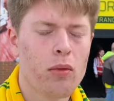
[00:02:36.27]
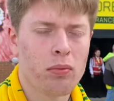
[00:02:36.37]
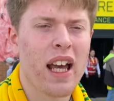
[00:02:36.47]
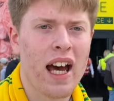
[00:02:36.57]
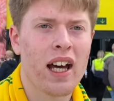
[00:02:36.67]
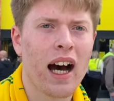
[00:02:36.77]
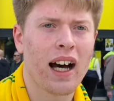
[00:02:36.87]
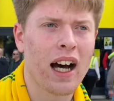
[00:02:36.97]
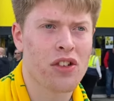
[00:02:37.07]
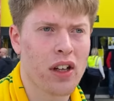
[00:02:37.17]
Yeah, it
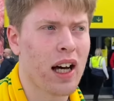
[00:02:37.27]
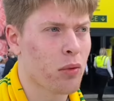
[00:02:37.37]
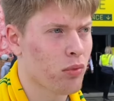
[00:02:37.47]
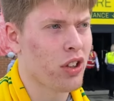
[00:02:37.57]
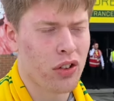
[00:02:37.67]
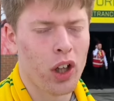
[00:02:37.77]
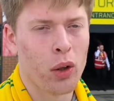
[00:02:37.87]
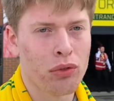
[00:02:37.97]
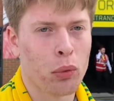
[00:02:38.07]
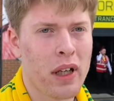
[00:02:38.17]
adds to that. Recent
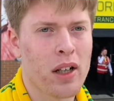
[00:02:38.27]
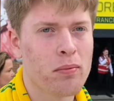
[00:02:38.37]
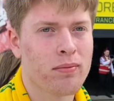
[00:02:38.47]
home form, yeah.